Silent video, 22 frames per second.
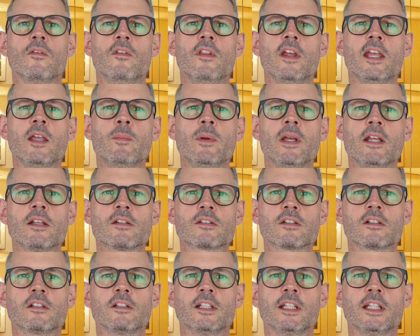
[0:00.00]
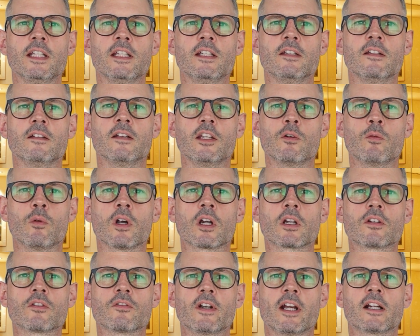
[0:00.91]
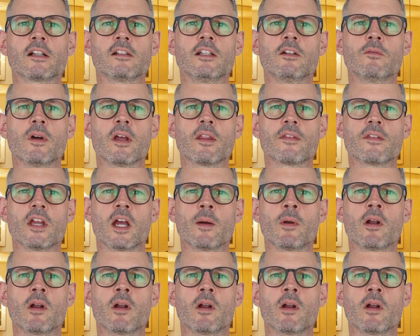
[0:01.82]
you work directly with them.